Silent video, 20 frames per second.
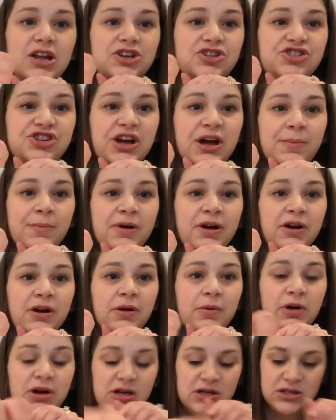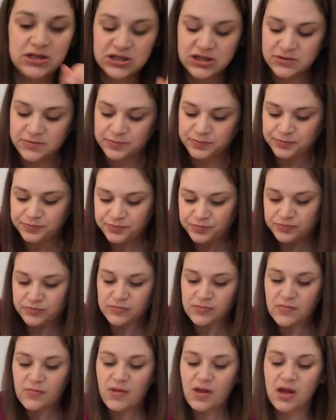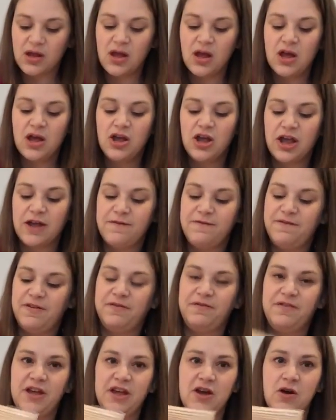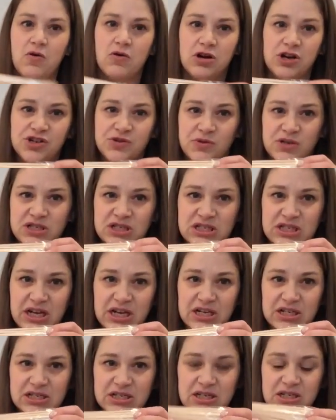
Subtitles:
Jamberry ones. You get 50 orange wood sticks,